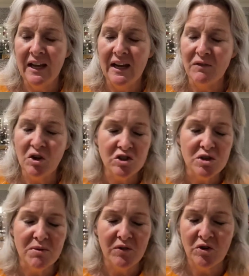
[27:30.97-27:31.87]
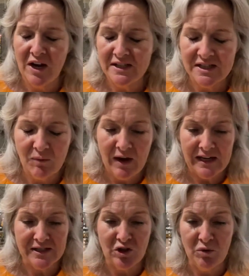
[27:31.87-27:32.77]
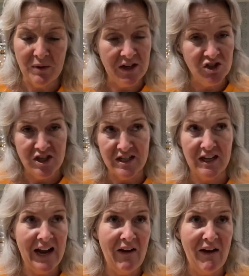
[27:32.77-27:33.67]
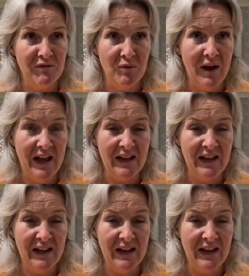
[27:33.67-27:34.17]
I've got to do it before Nancy wakes up because she's in and out everywhere.